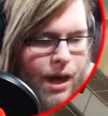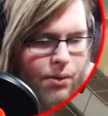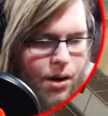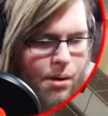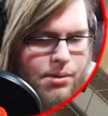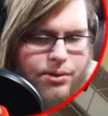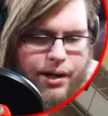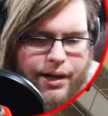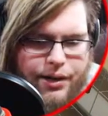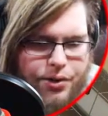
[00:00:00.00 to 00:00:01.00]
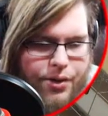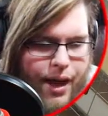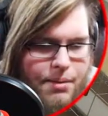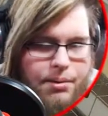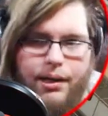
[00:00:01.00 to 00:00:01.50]
We're almost ready to do
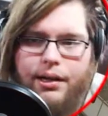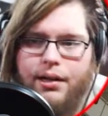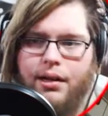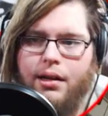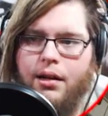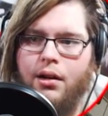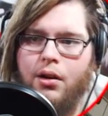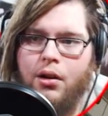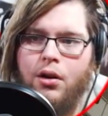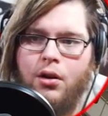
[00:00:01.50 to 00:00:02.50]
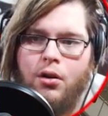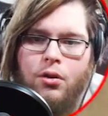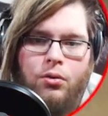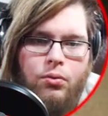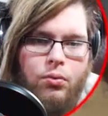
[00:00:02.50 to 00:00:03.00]
that, but
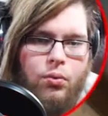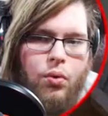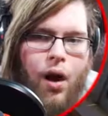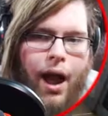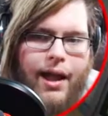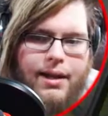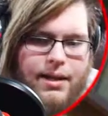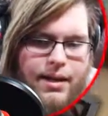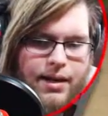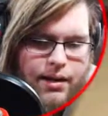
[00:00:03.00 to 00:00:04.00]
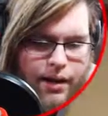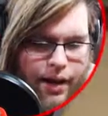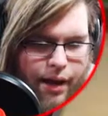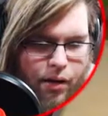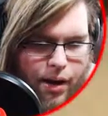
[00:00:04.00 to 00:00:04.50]
right
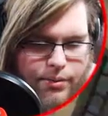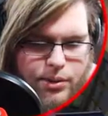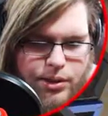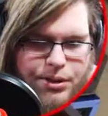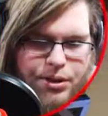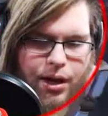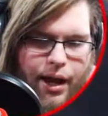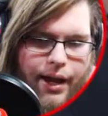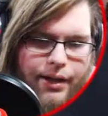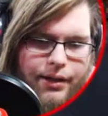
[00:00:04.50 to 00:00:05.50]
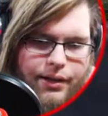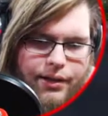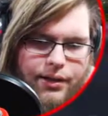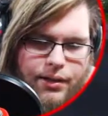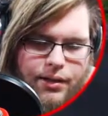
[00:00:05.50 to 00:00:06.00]
now I'm just trying
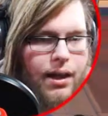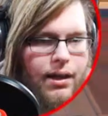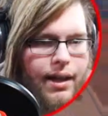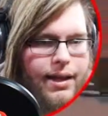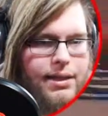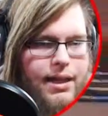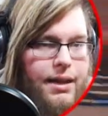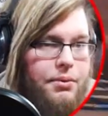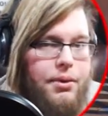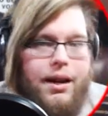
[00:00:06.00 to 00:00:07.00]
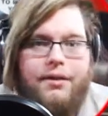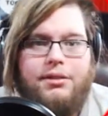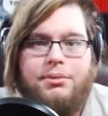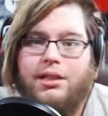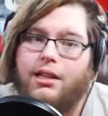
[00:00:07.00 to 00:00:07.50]
to, like I said, we
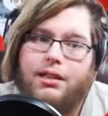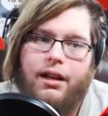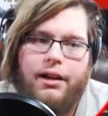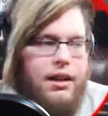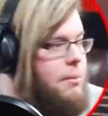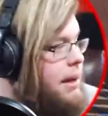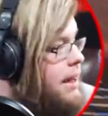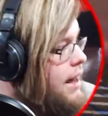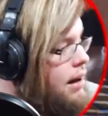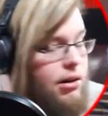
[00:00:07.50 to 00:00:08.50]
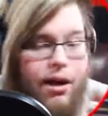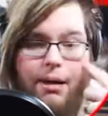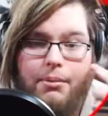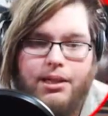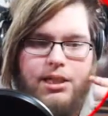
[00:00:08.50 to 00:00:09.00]
have some sun glare coming in. I don't know
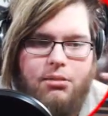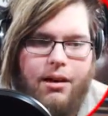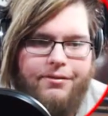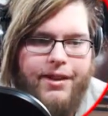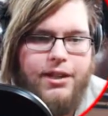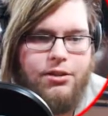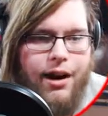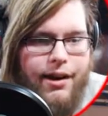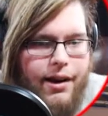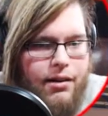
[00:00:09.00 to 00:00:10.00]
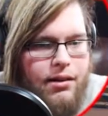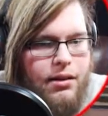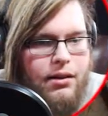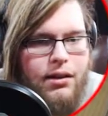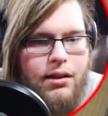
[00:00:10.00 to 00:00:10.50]
how much is on my face right now,
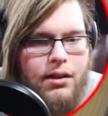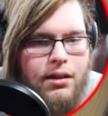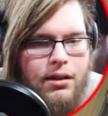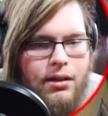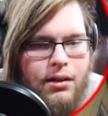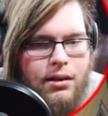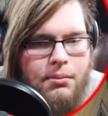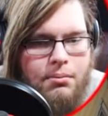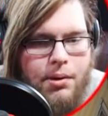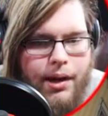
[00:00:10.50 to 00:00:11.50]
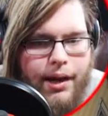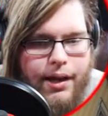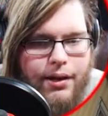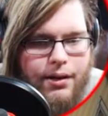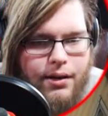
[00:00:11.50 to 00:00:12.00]

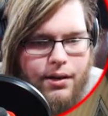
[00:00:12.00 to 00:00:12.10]
but